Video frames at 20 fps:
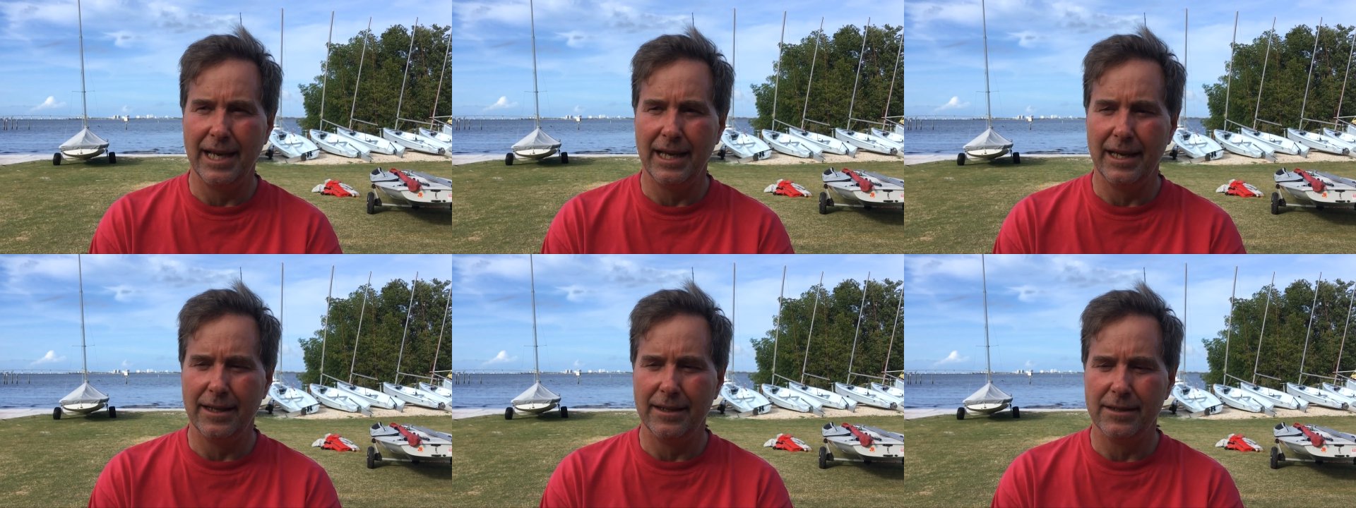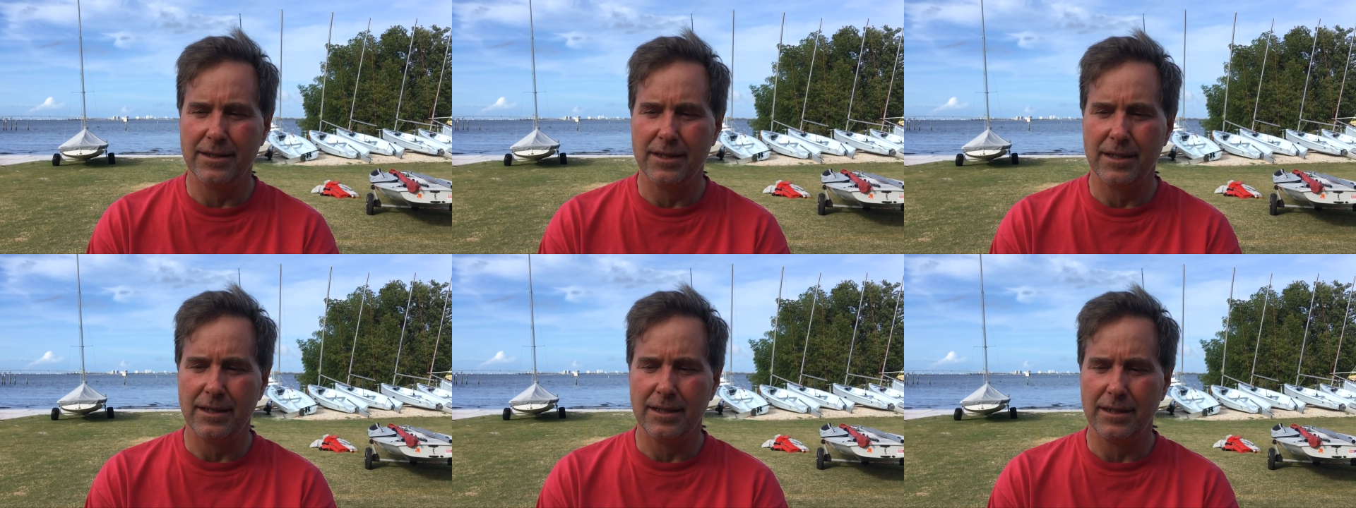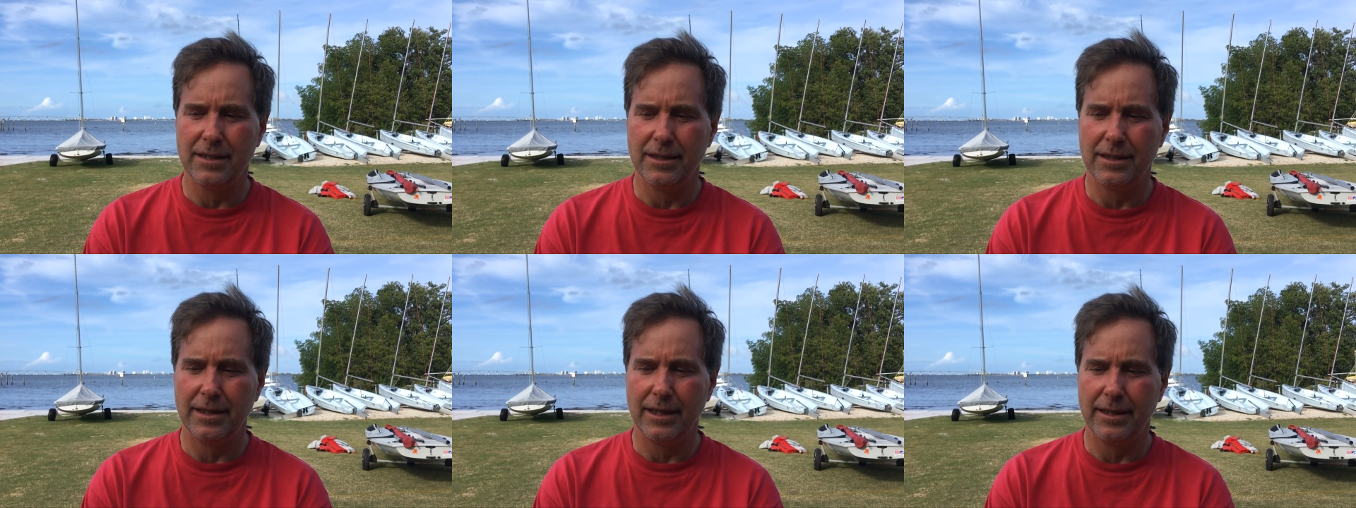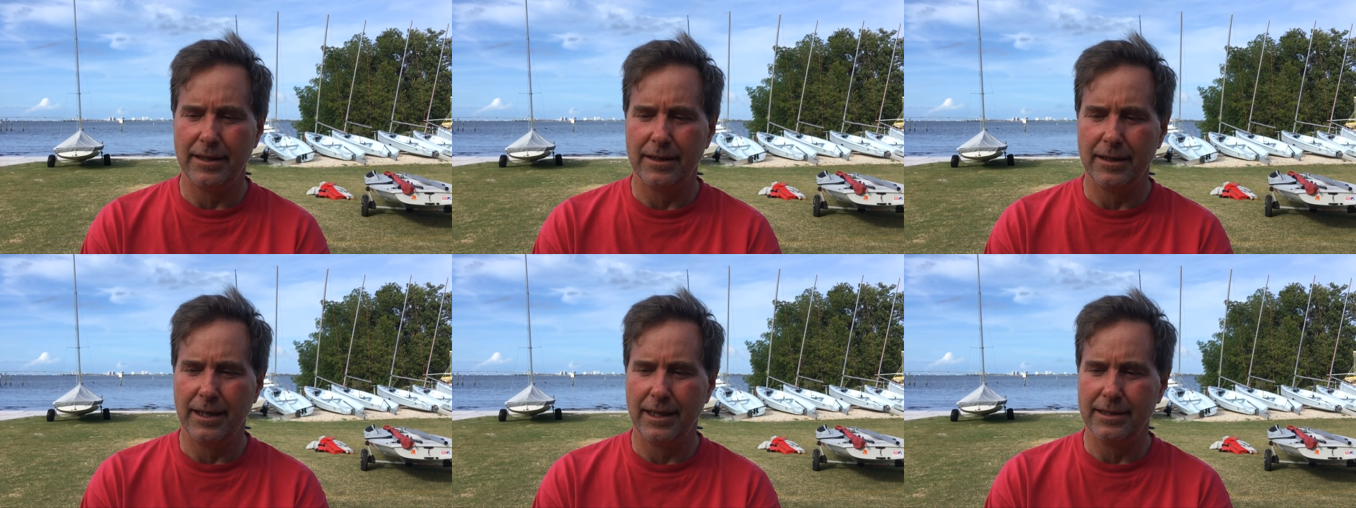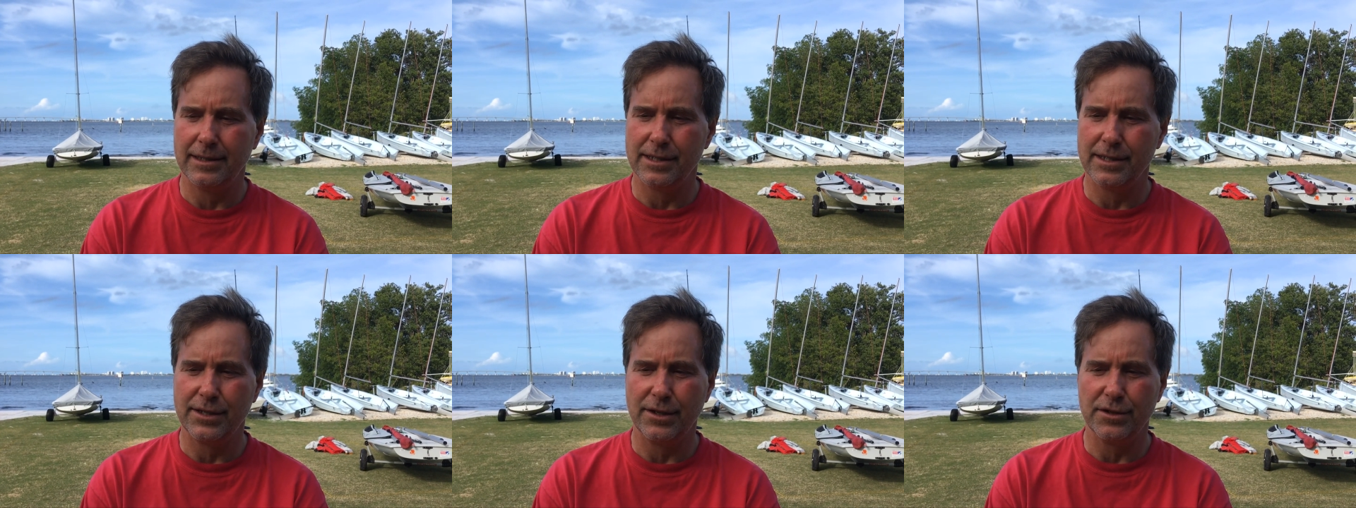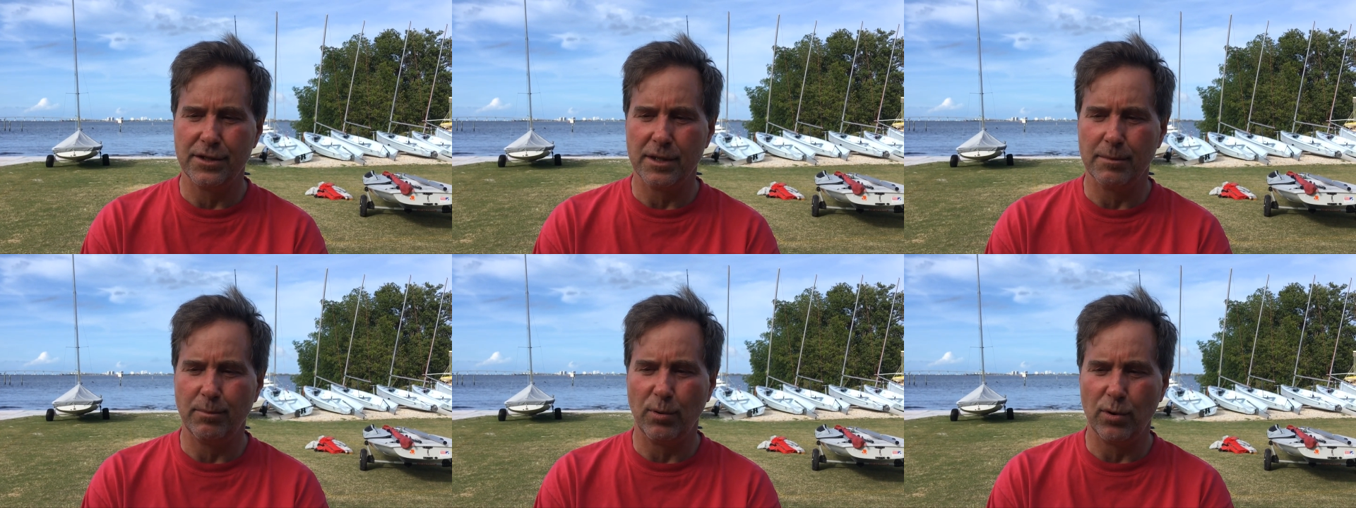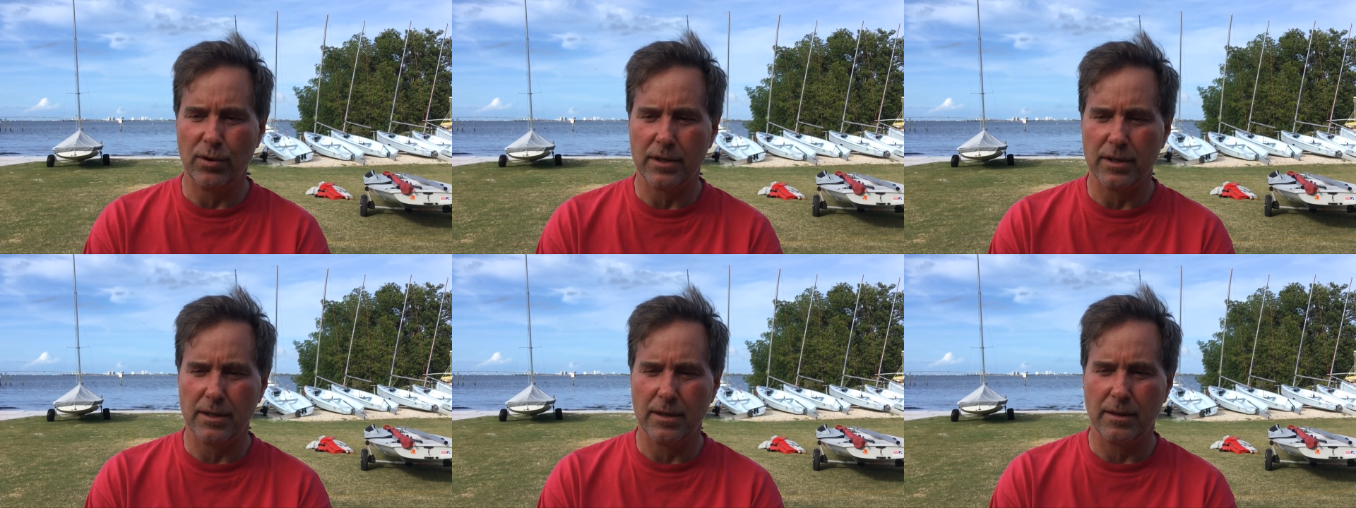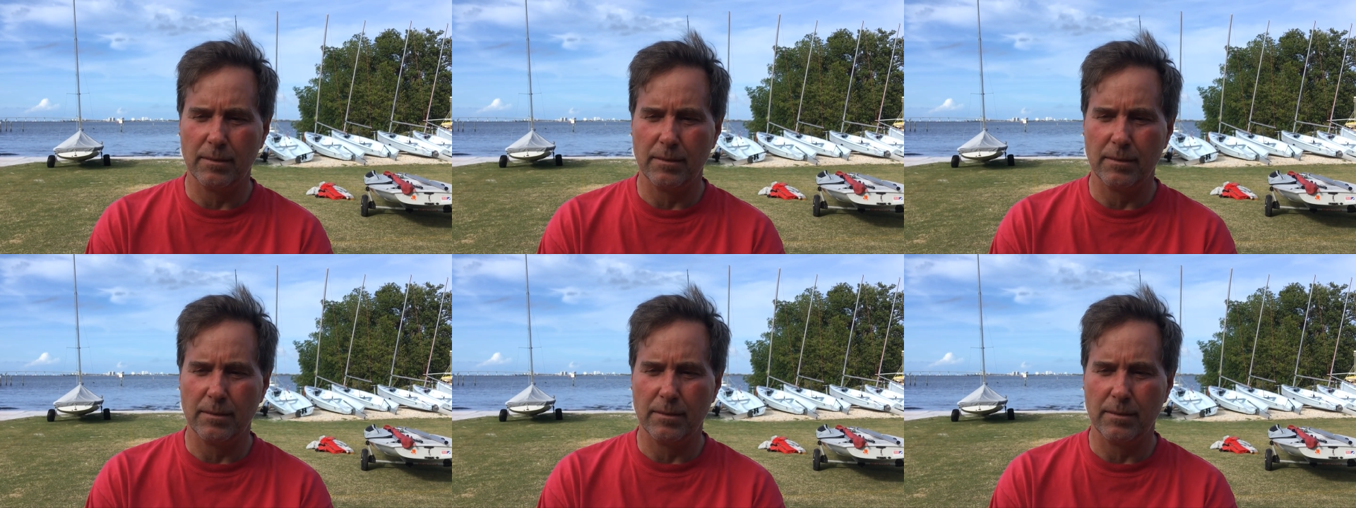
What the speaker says: And I just use a port